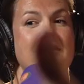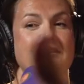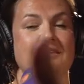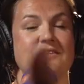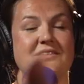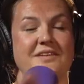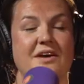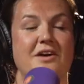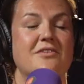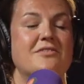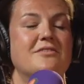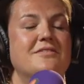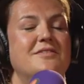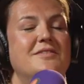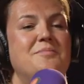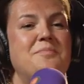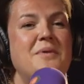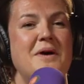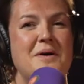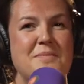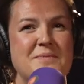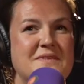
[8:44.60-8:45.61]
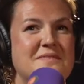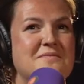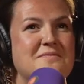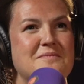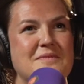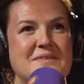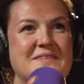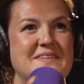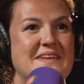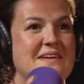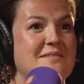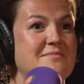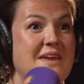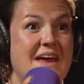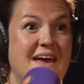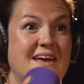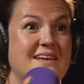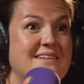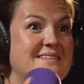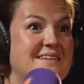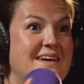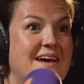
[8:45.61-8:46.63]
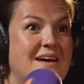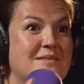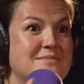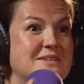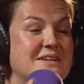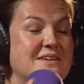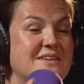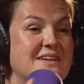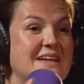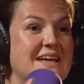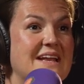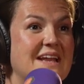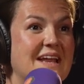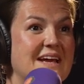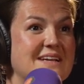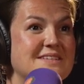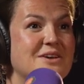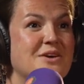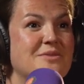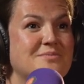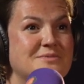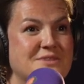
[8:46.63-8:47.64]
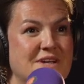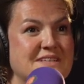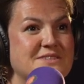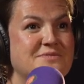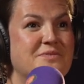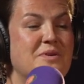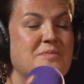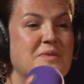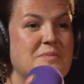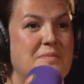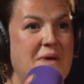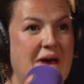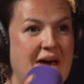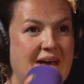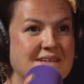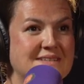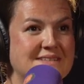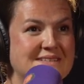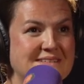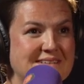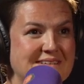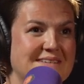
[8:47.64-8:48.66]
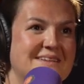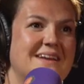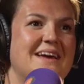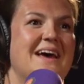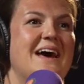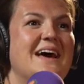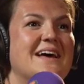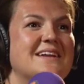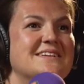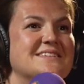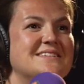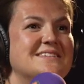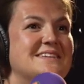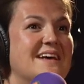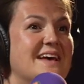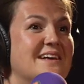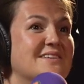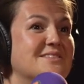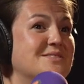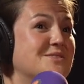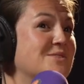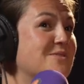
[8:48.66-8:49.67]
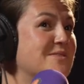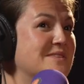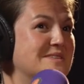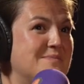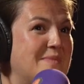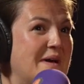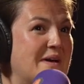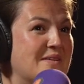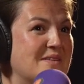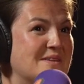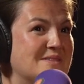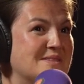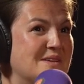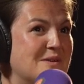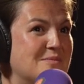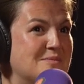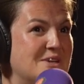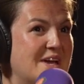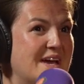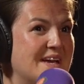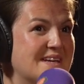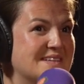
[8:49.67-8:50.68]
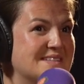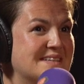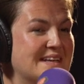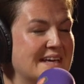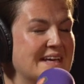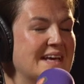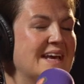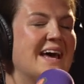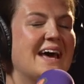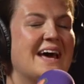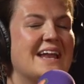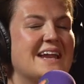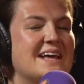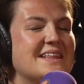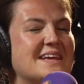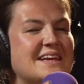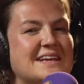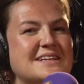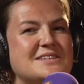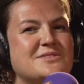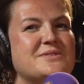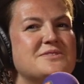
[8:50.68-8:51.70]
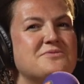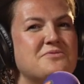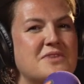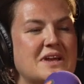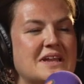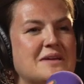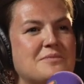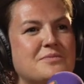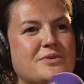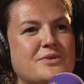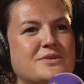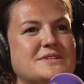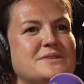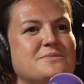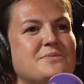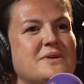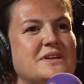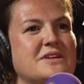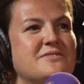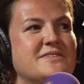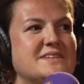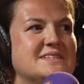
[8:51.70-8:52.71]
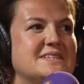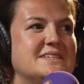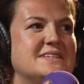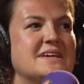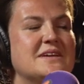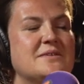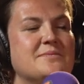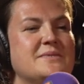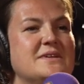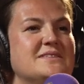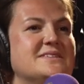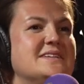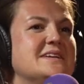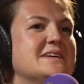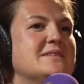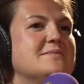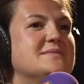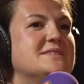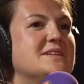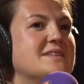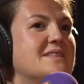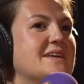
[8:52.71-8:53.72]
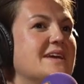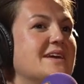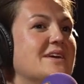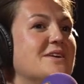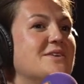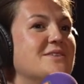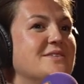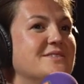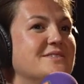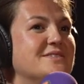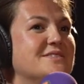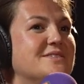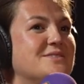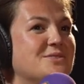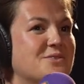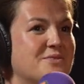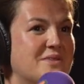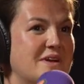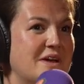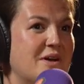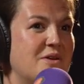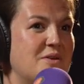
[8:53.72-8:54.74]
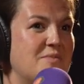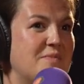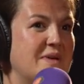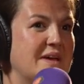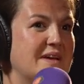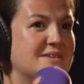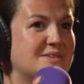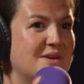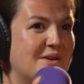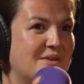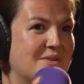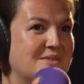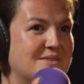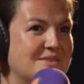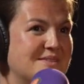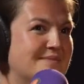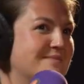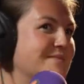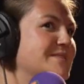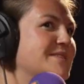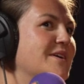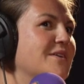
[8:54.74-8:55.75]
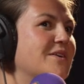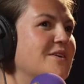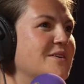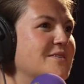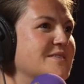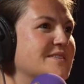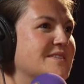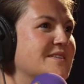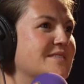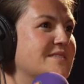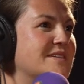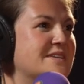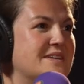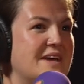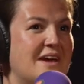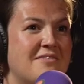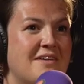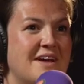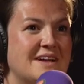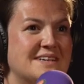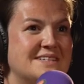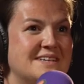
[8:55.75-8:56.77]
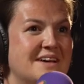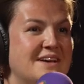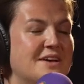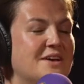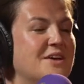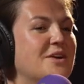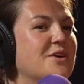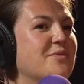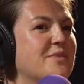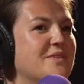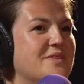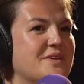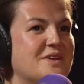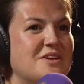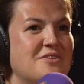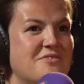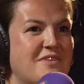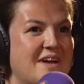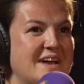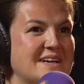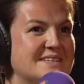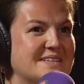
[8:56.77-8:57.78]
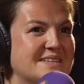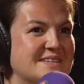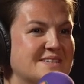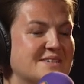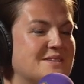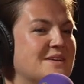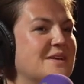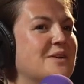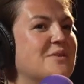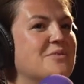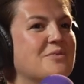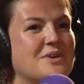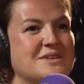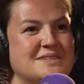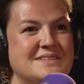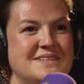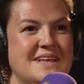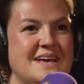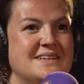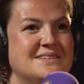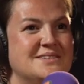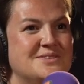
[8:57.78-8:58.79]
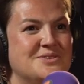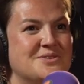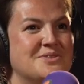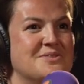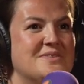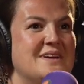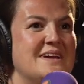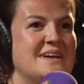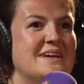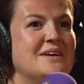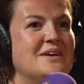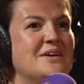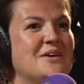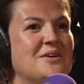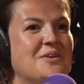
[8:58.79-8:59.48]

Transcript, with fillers: So the purpose of a museum, yeah, is to absolutely collect objects from the past and tell stories about those objects. And I think it's always really important when you're visiting a museum to think whose story are you being told? So, who's the director? Who are the curators? What's their story?